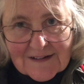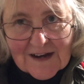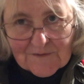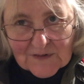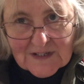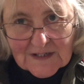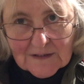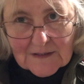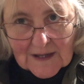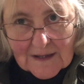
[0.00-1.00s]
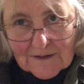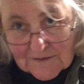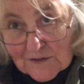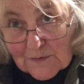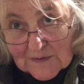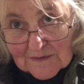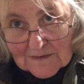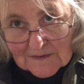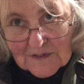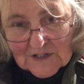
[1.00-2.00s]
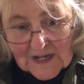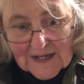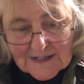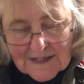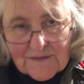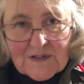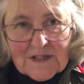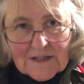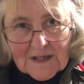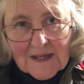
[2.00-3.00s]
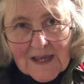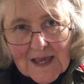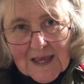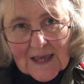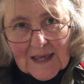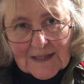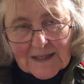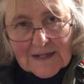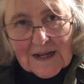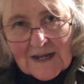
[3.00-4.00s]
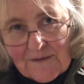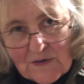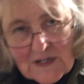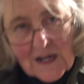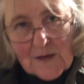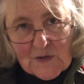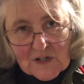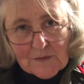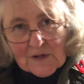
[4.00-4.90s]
every single day or do the task every single day. And then and every time you do